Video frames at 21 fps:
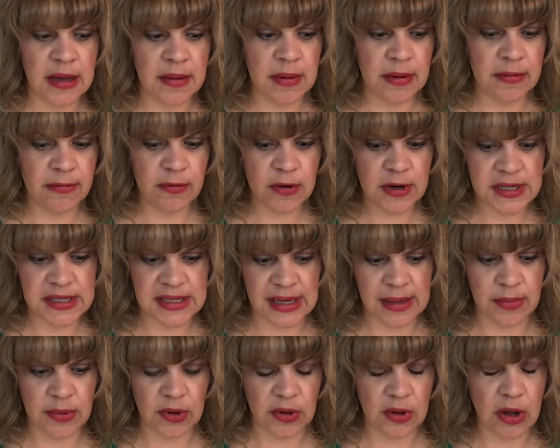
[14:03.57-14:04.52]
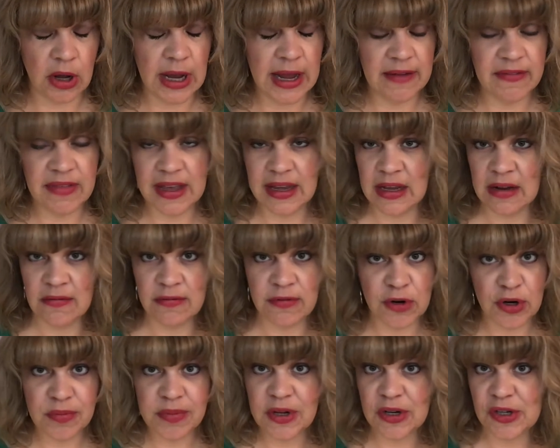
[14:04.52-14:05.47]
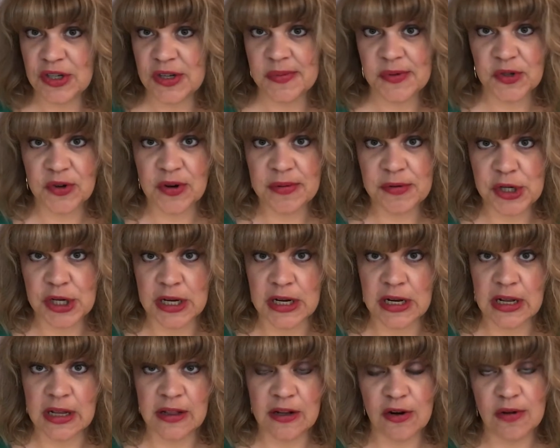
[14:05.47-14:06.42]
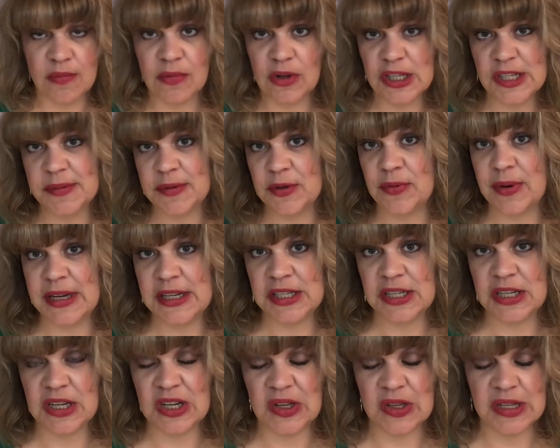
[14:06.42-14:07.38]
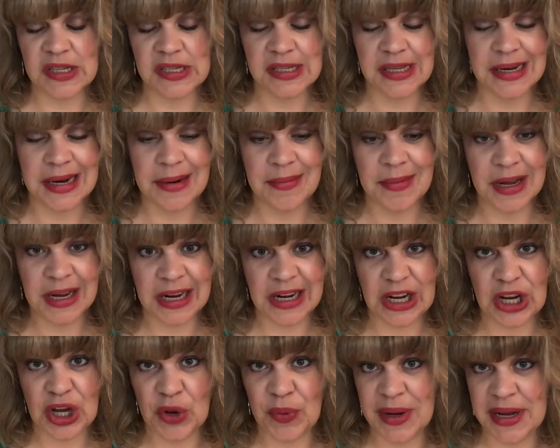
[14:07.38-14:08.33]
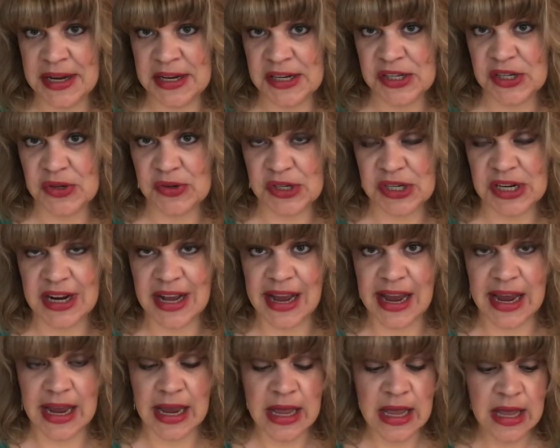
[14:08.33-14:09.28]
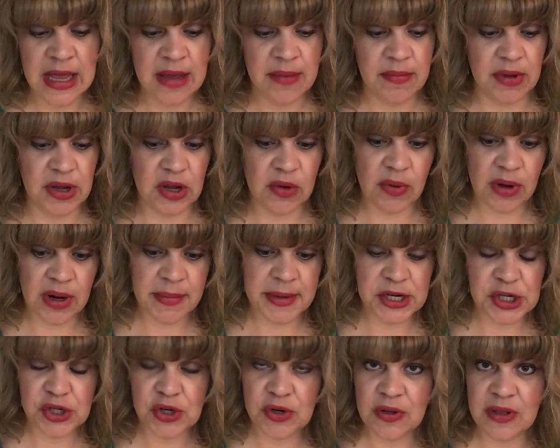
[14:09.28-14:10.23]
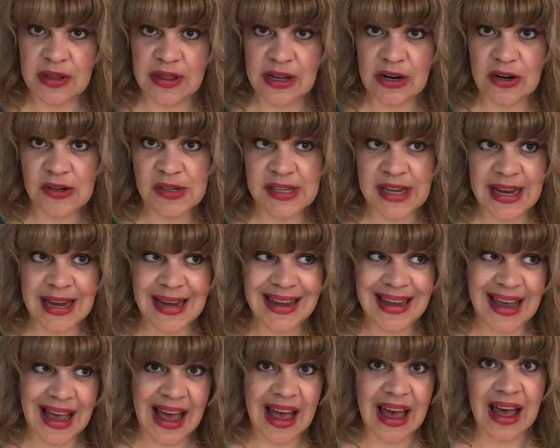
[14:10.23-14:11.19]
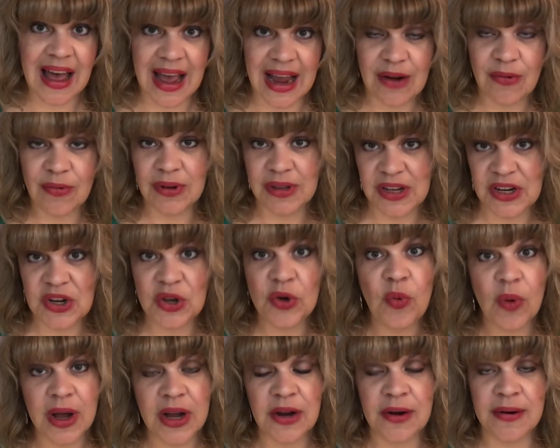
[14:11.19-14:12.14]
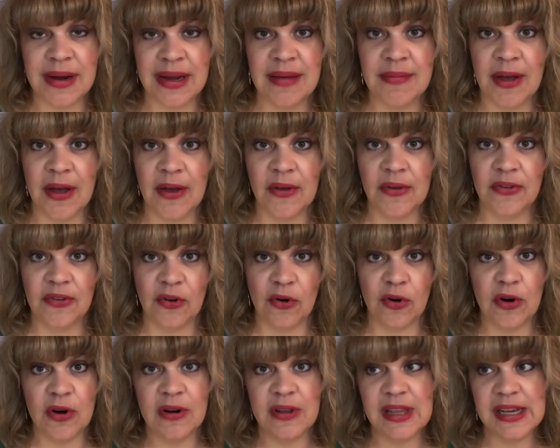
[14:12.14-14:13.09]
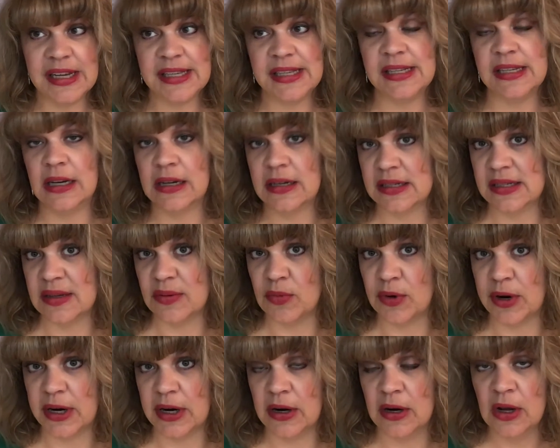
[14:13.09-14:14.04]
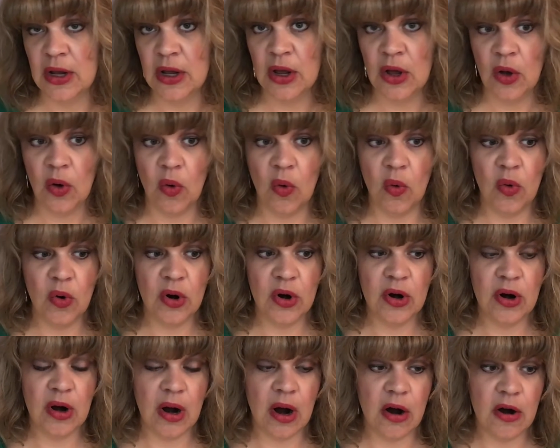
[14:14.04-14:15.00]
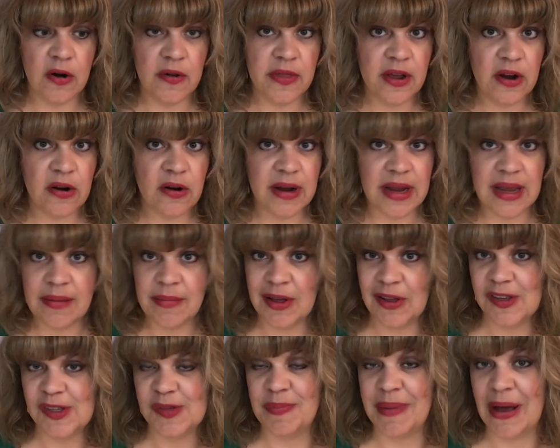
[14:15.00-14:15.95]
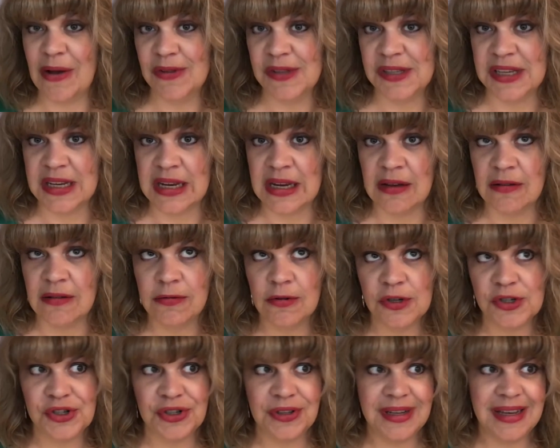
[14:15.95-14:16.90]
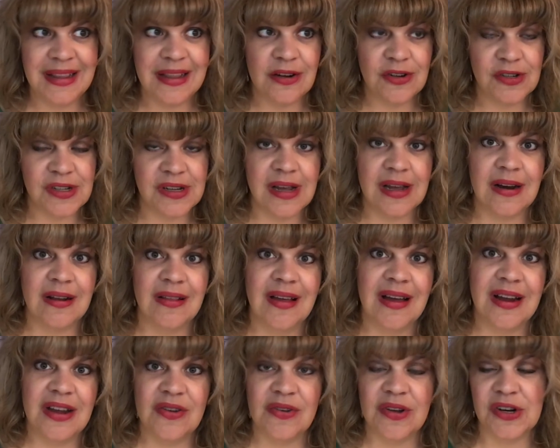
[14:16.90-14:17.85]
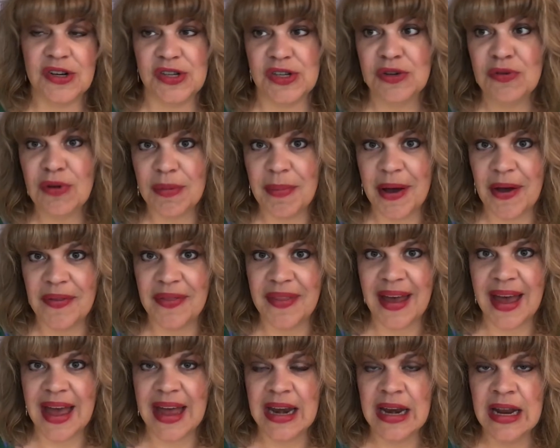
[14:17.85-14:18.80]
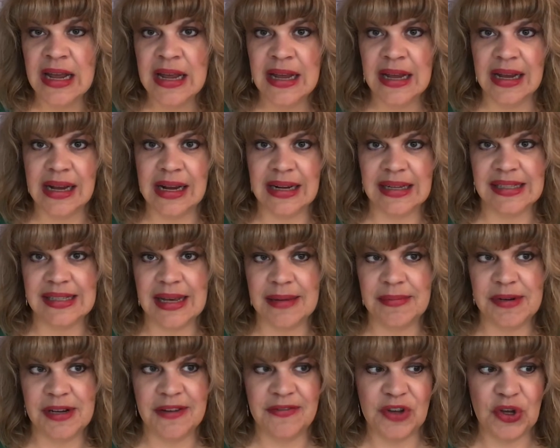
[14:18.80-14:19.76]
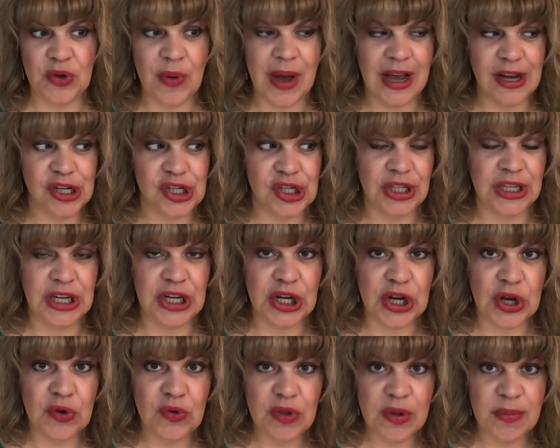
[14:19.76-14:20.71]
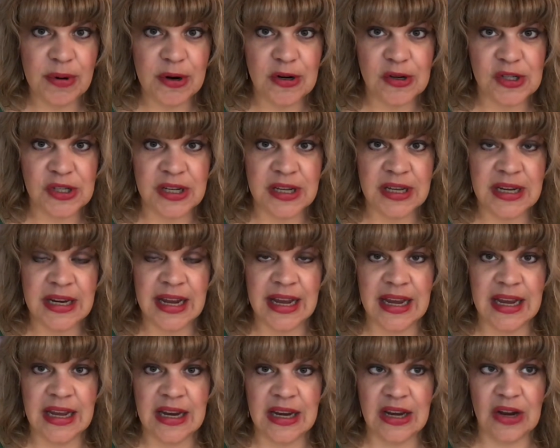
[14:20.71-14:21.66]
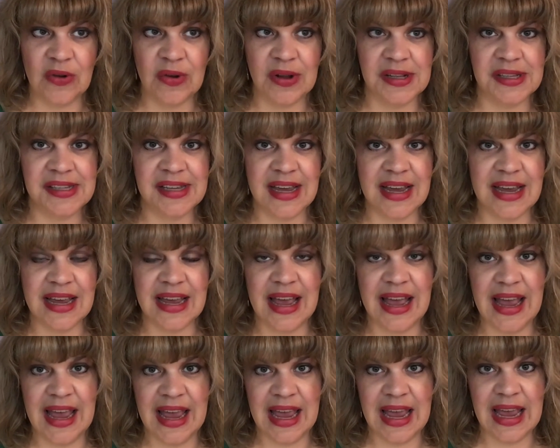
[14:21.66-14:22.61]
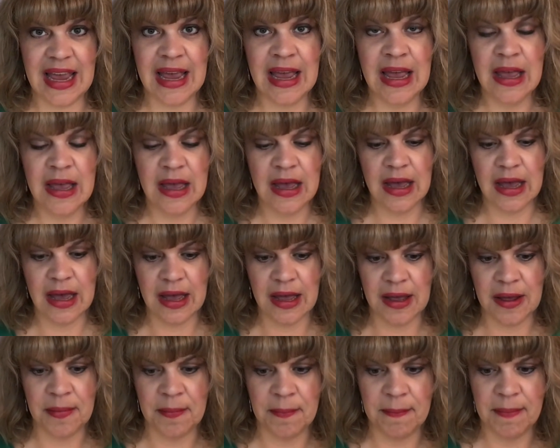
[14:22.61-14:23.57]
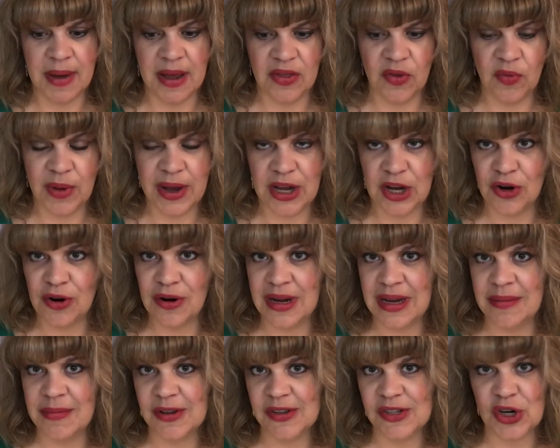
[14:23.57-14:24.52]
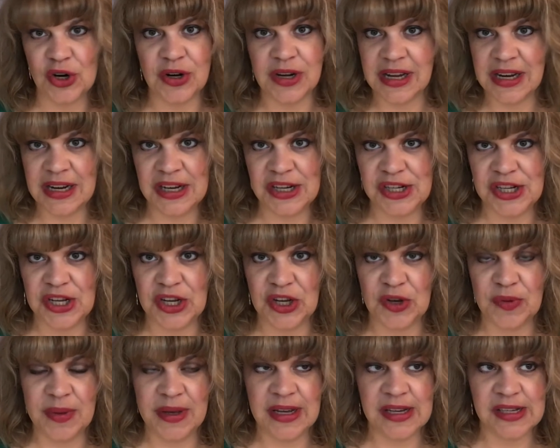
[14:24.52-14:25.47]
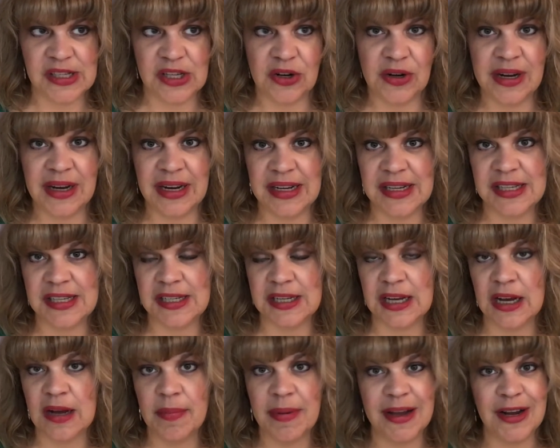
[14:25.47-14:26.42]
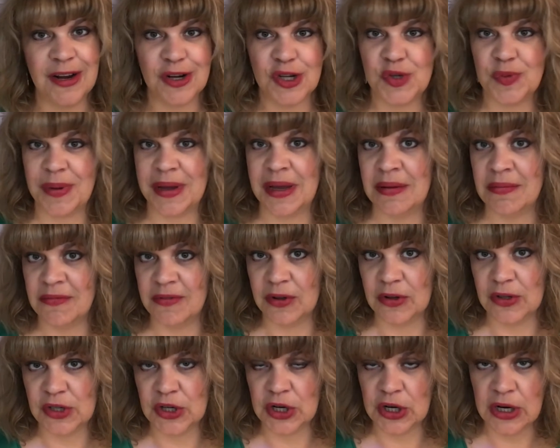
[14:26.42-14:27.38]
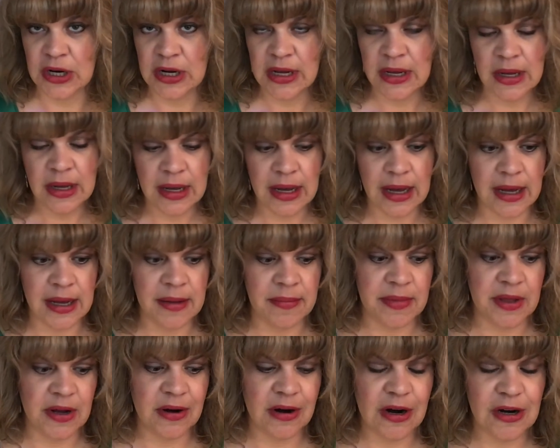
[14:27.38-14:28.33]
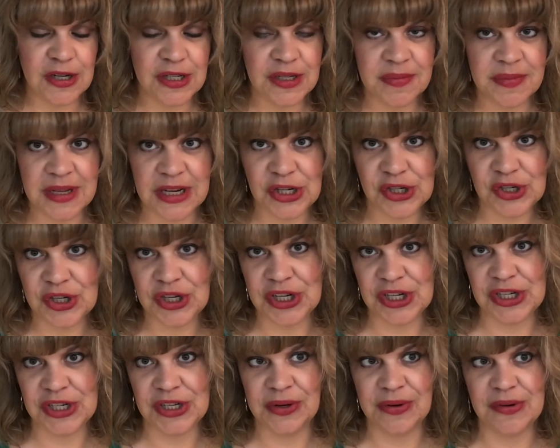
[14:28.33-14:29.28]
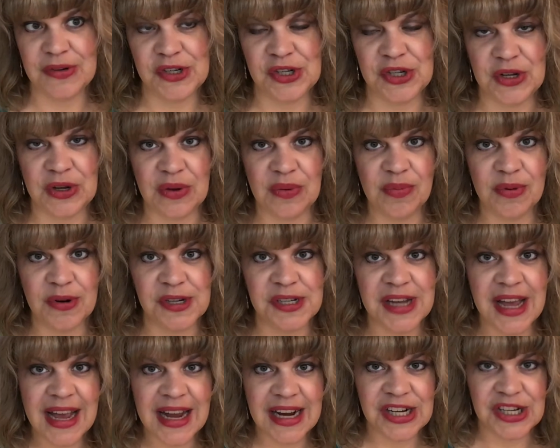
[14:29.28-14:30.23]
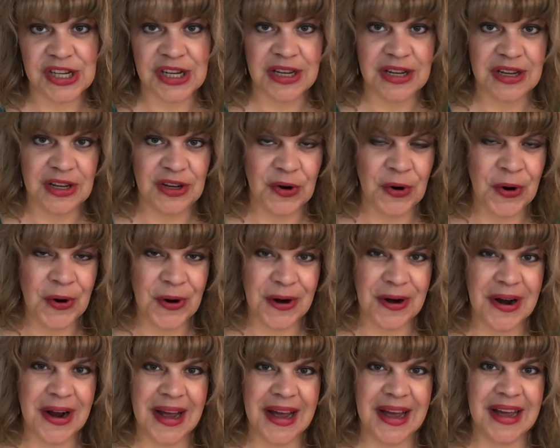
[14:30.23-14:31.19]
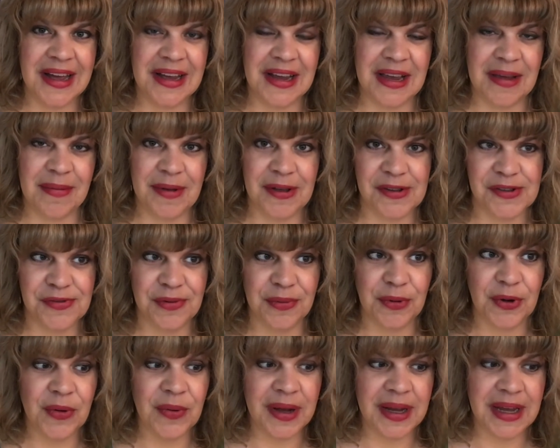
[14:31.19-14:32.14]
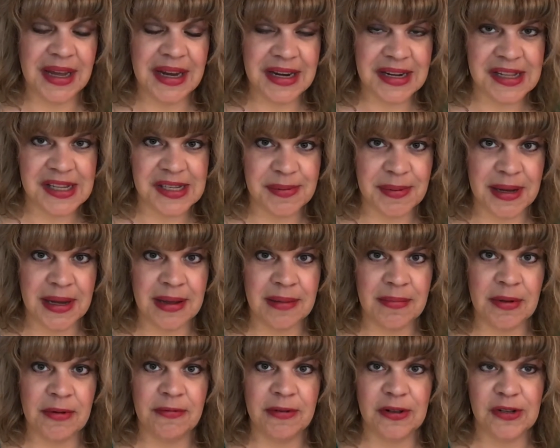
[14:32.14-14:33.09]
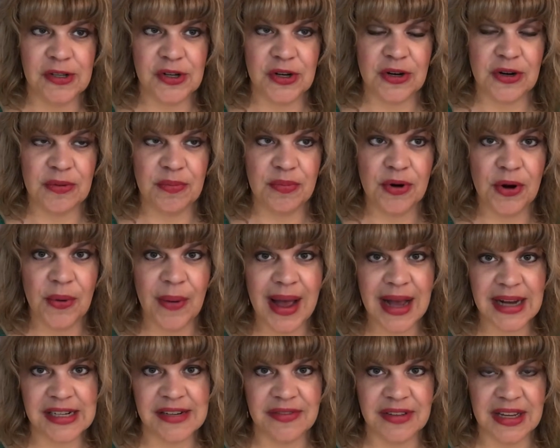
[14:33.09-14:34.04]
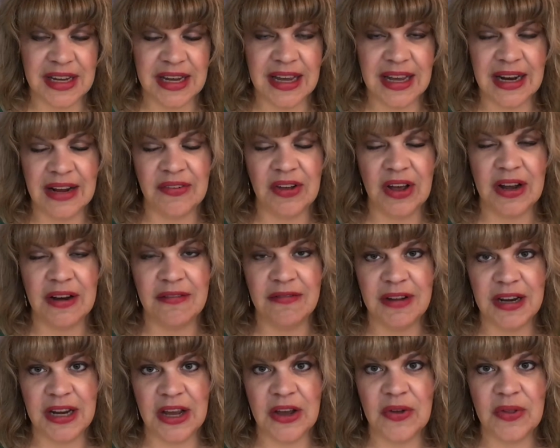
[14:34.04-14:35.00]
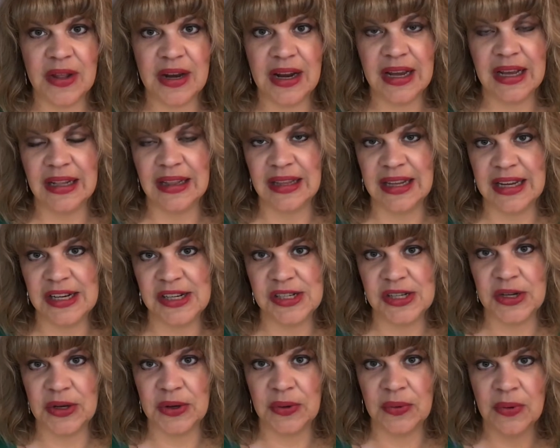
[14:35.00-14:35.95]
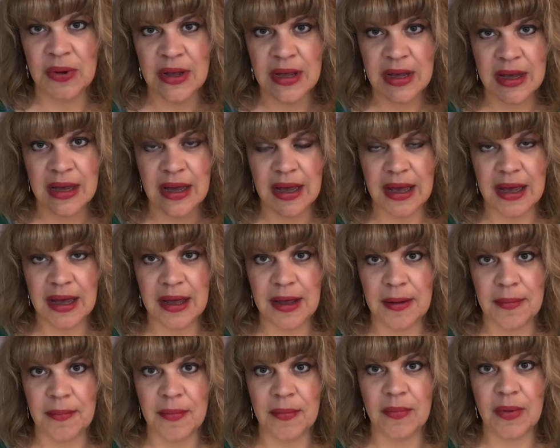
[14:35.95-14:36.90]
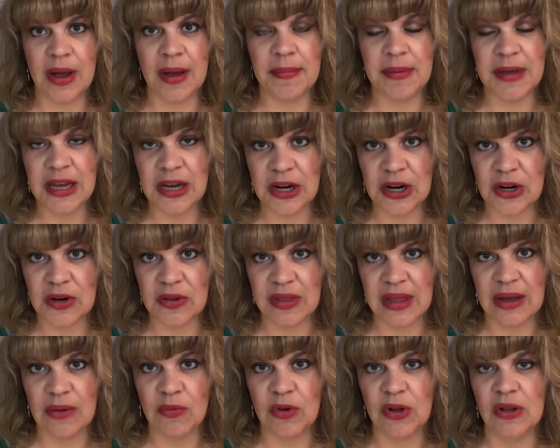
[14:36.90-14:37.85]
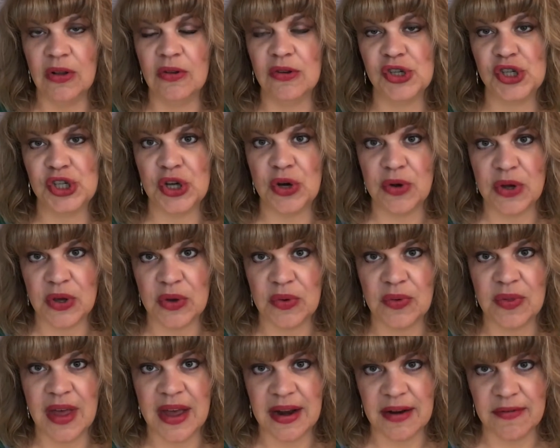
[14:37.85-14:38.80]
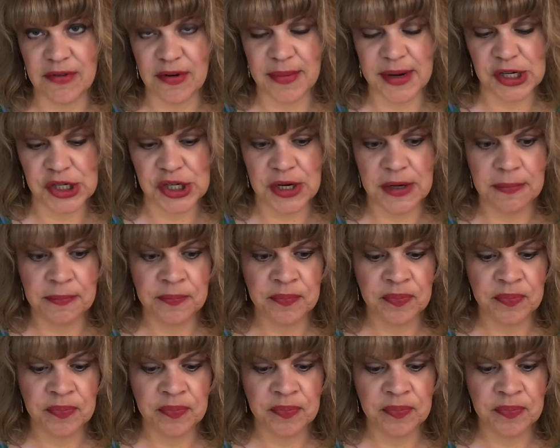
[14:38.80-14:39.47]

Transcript: For example, have they confirmed their subscription? And there are multiple ways to do this that I'm not going to go into today, but you want to make sure that they're saying, yeah, I really do want your emails. Or are they stuck somewhere? Or are their emails bouncing? Unfortunately, there's not a lot you can do about that, except if you actually know the person and you can say, hey, by the way, your emails aren't getting to you because they're getting stuck by your spam filter. There are some things you can do to protect your emails from going into the spam filter proactively. And I've got a video that I can link to up here that will show you that information.